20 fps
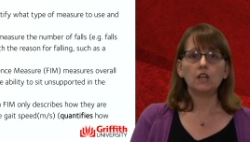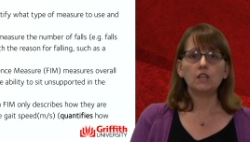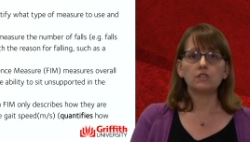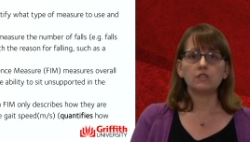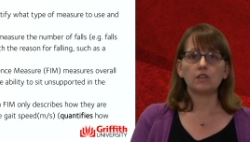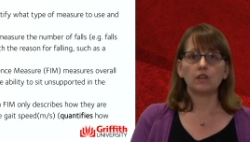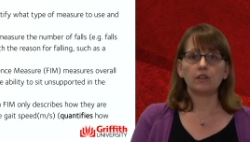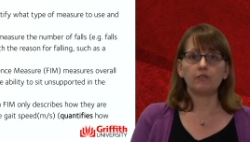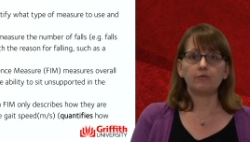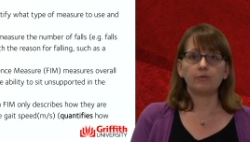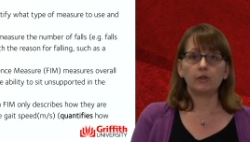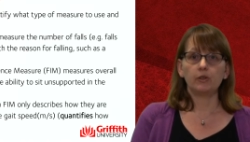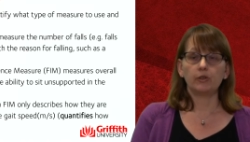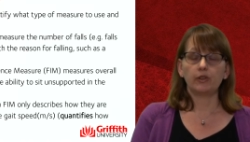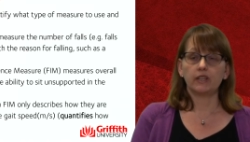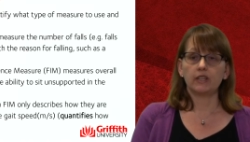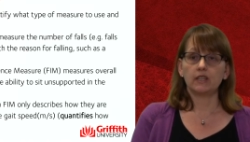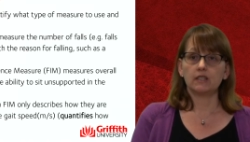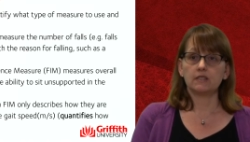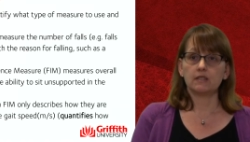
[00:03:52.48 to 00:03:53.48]
So if we're
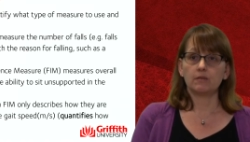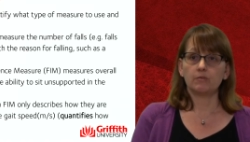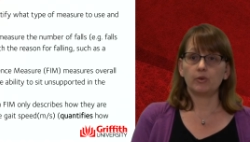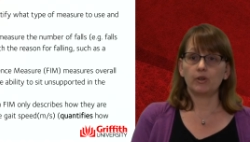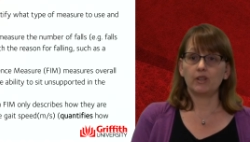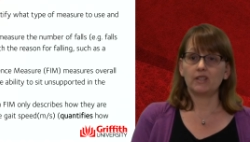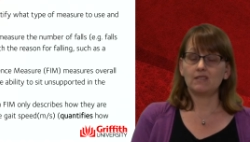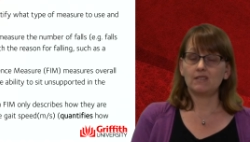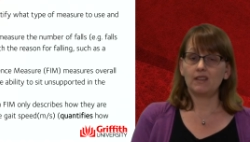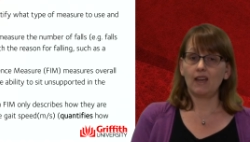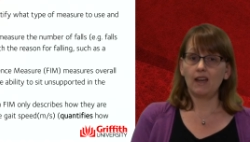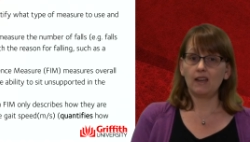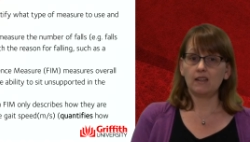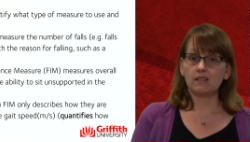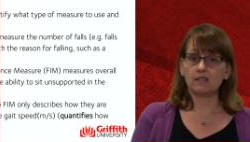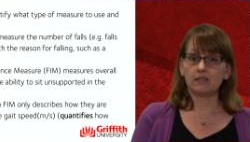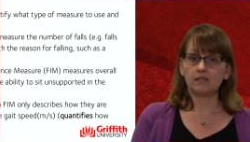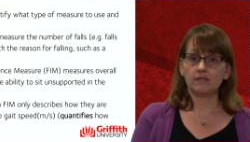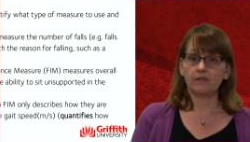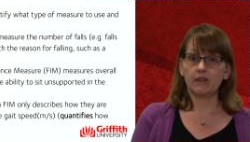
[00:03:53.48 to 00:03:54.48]
looking at somebody's
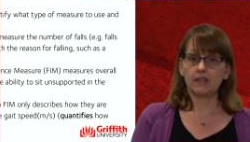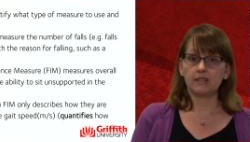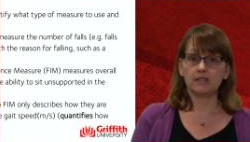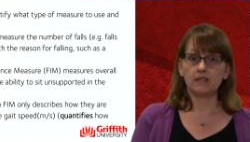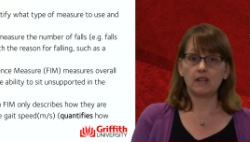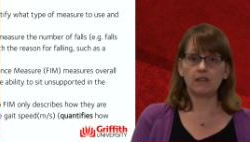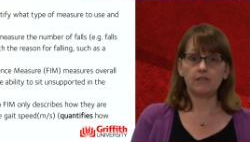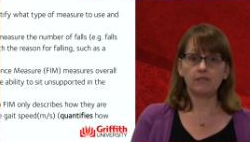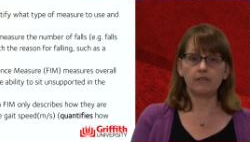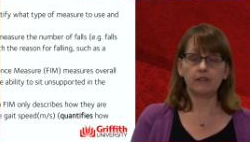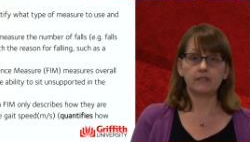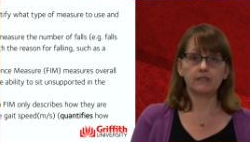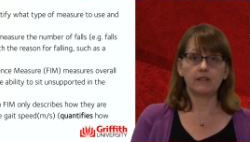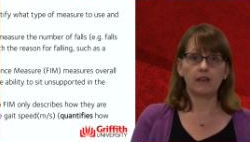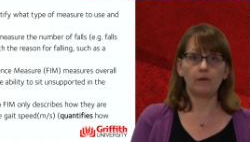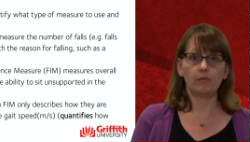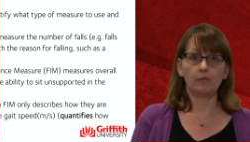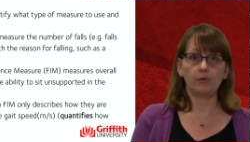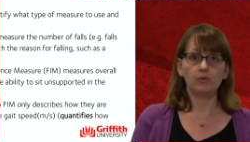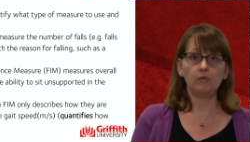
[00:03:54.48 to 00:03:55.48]
gait as another
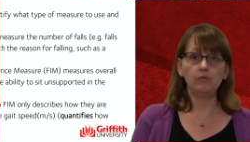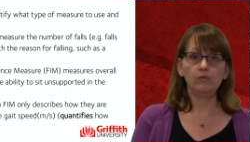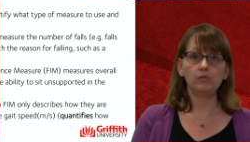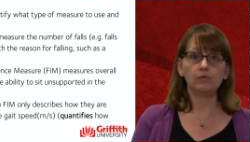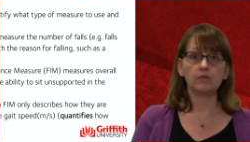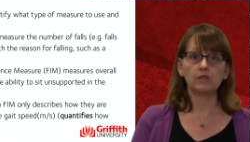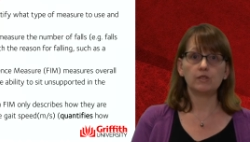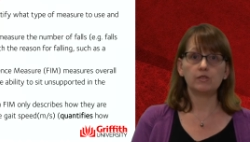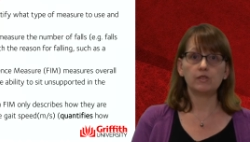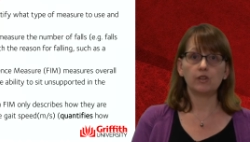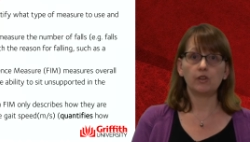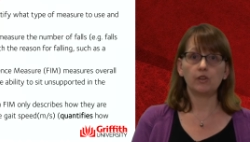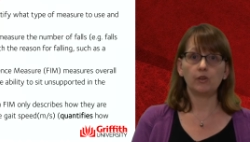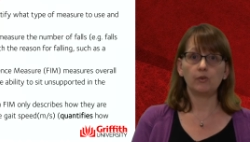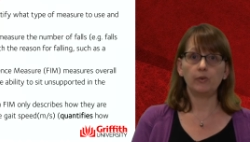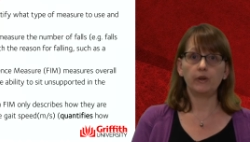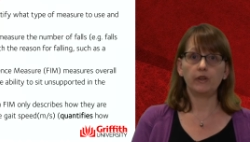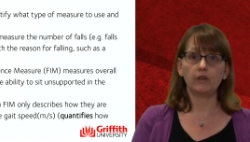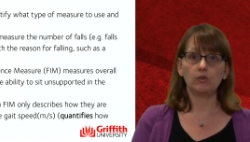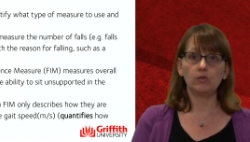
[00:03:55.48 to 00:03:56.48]
example, so
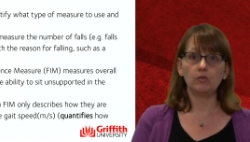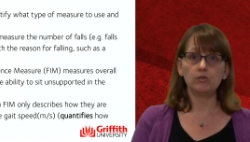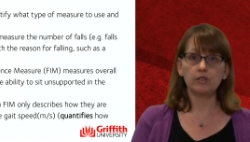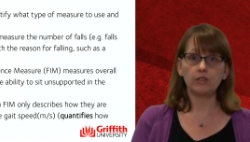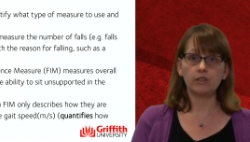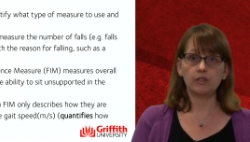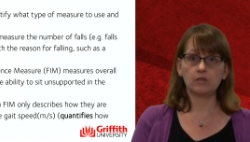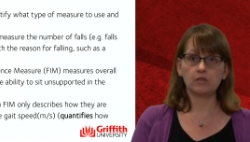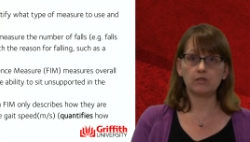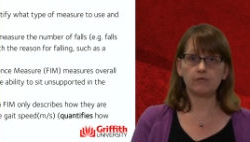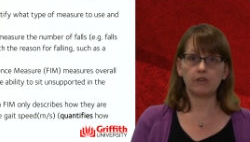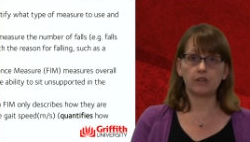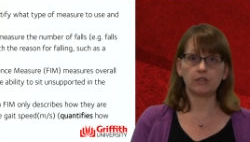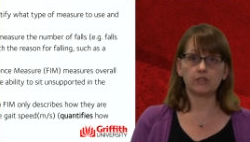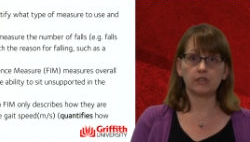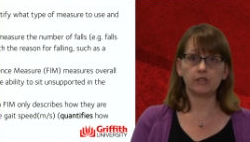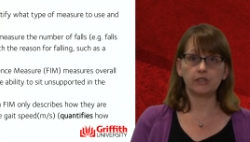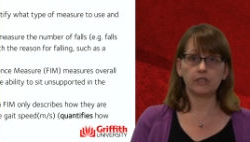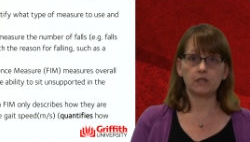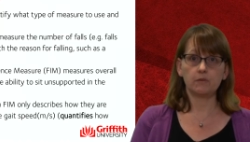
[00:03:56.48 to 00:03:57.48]
we could also use the
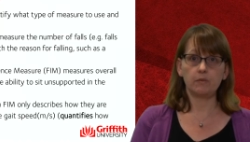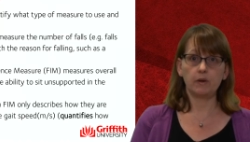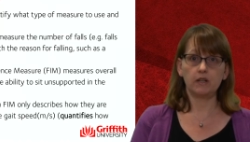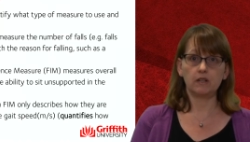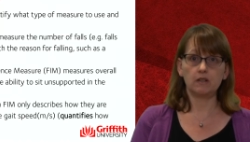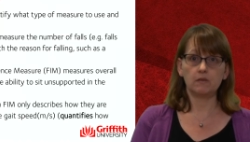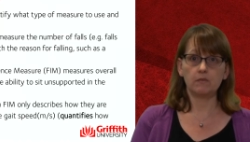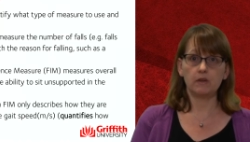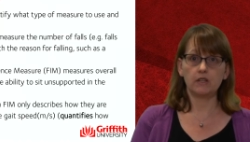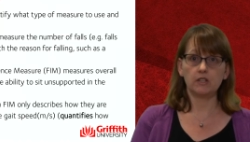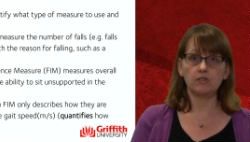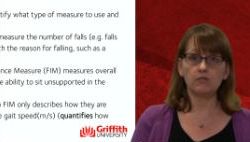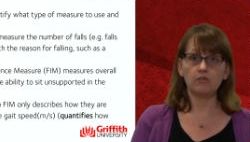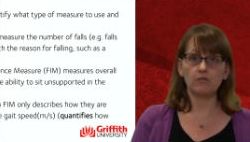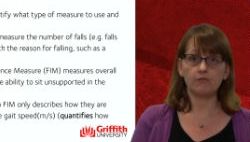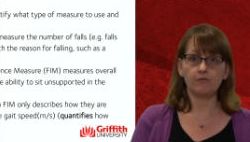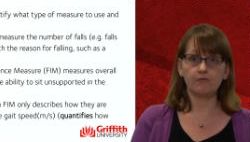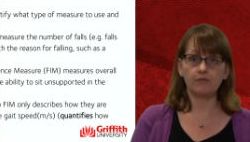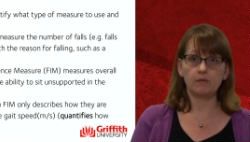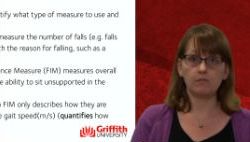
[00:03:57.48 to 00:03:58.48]
functional independent measure, or
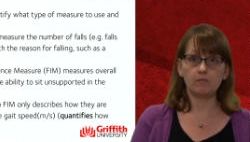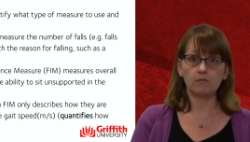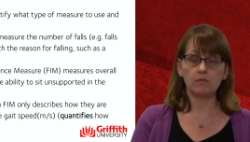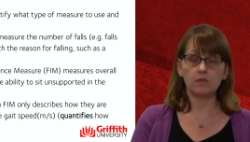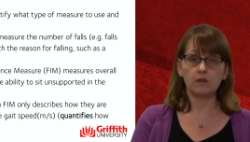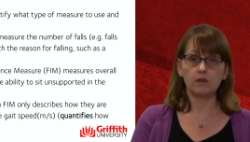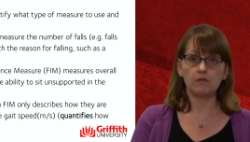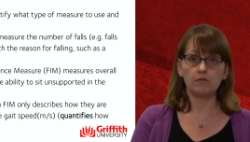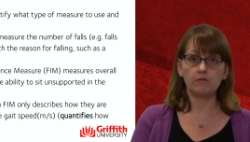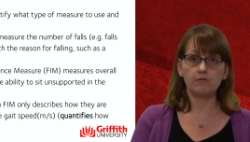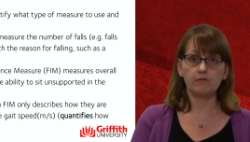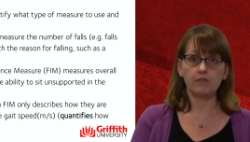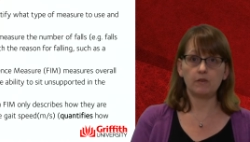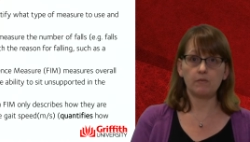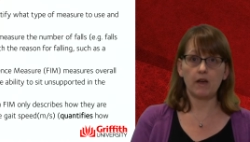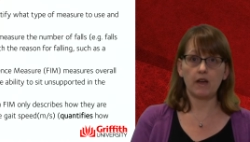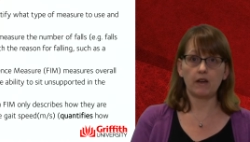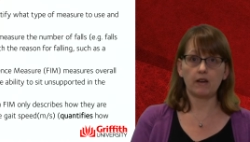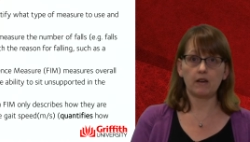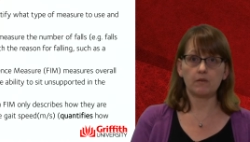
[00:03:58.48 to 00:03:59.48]
FIM
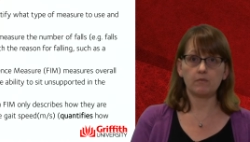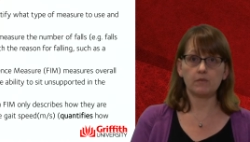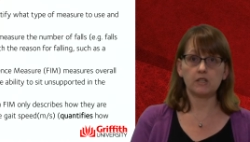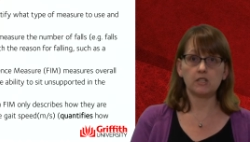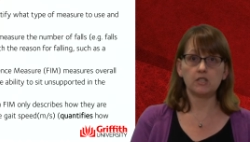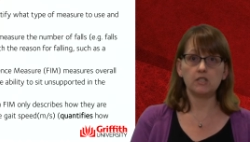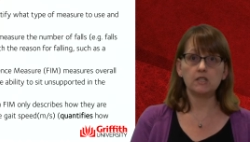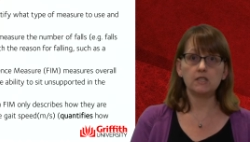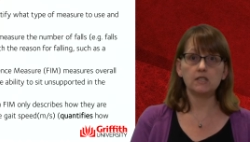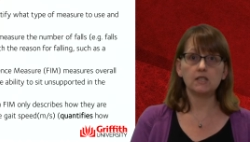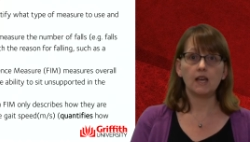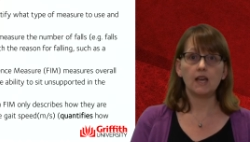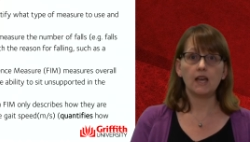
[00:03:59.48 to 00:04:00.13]
outcome measures,